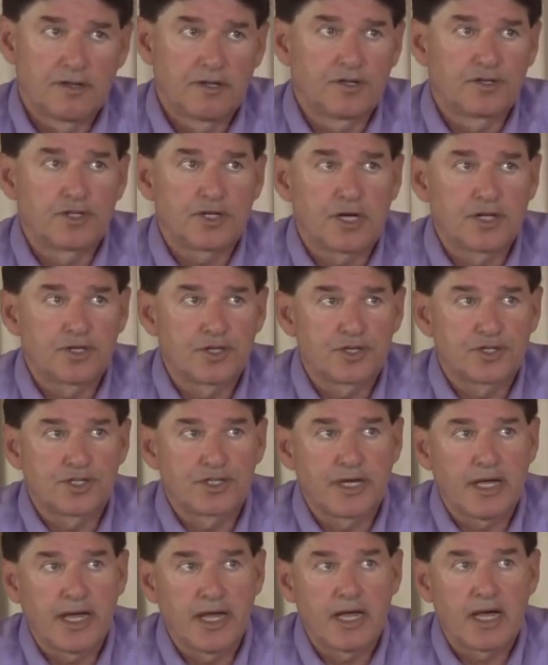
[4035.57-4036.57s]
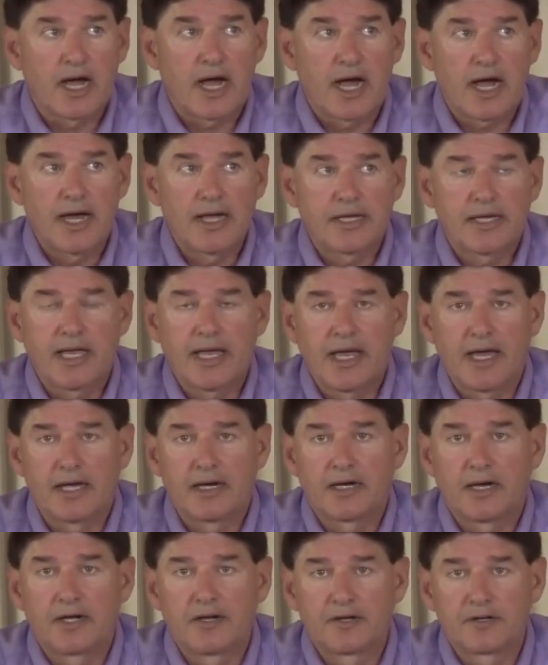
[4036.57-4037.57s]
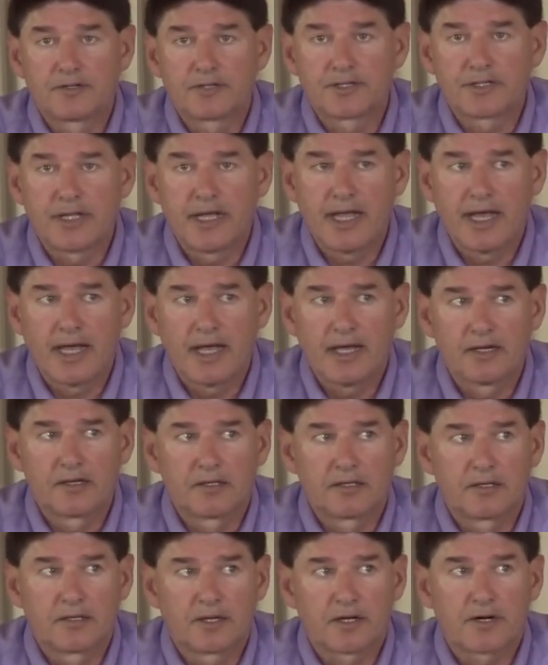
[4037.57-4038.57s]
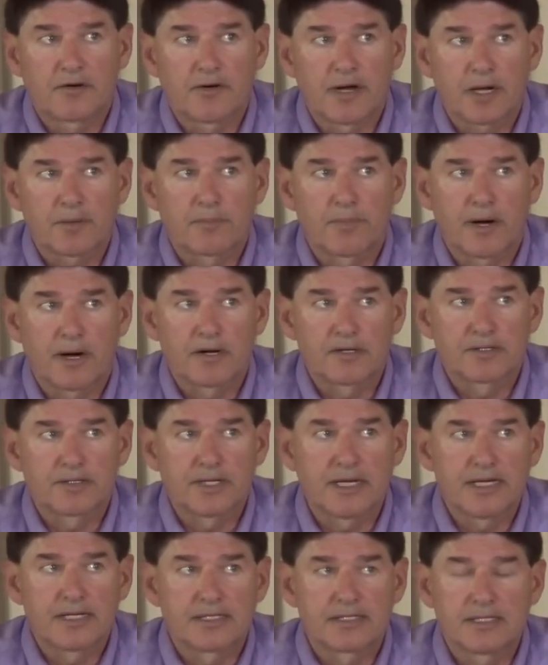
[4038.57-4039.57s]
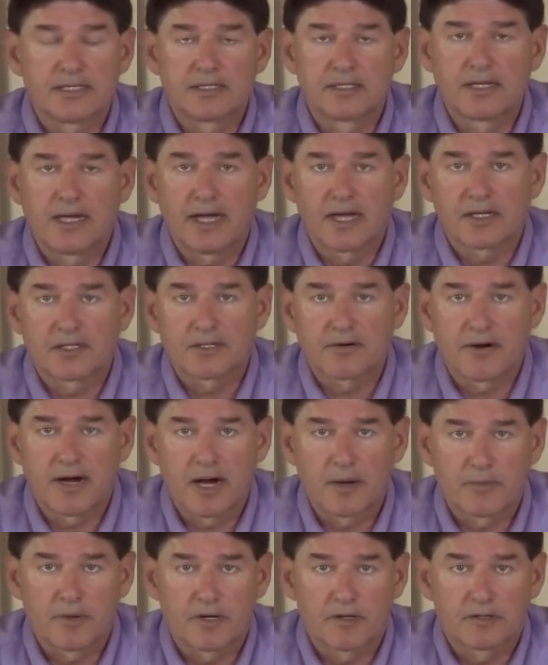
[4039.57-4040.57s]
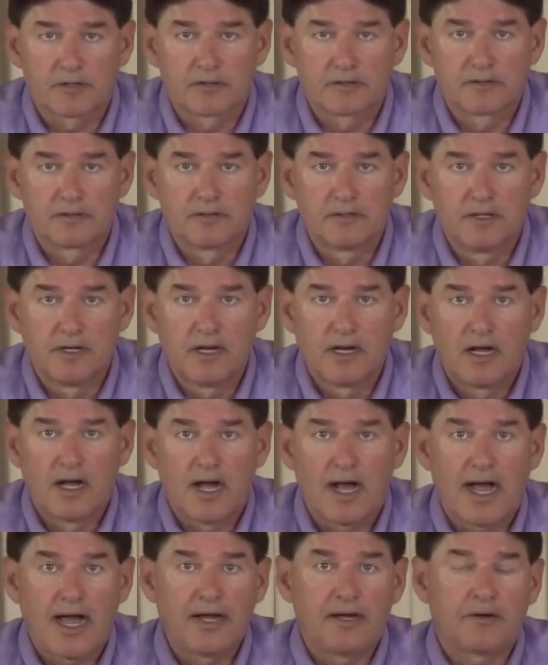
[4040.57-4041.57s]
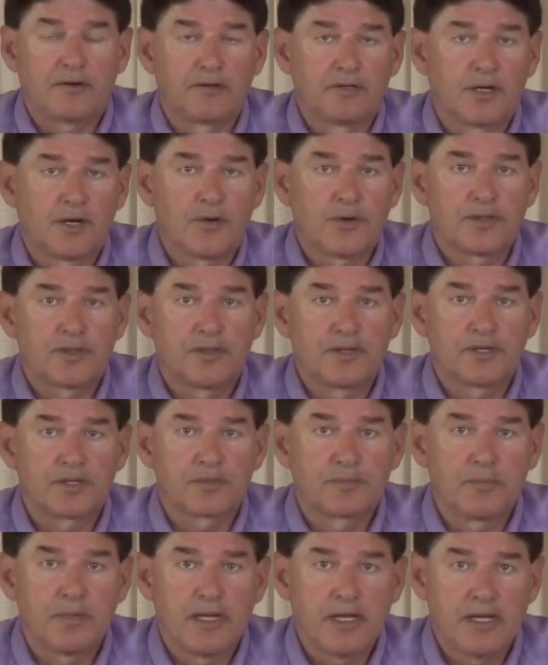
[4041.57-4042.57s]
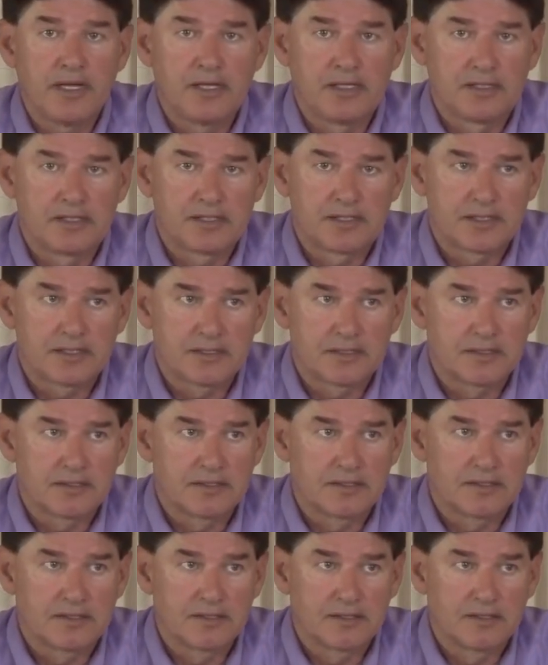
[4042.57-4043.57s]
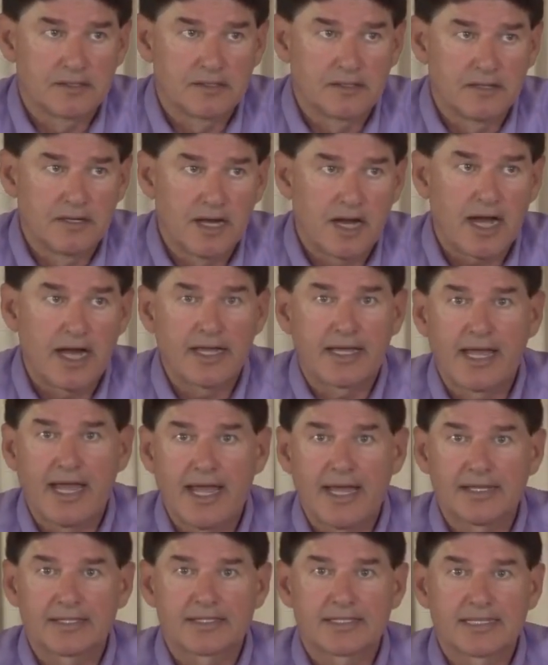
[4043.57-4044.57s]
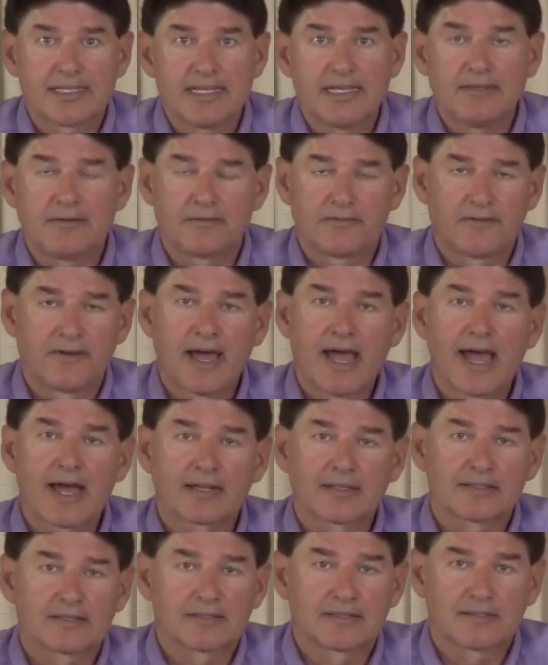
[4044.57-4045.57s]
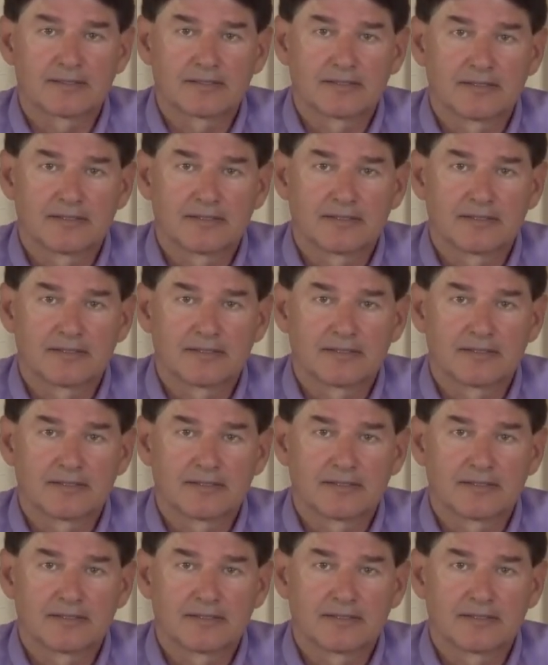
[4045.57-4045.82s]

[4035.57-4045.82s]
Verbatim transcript: The judges say, I can't understand the correct parse syntax grammar. I don't know what this means. I can't see a fact.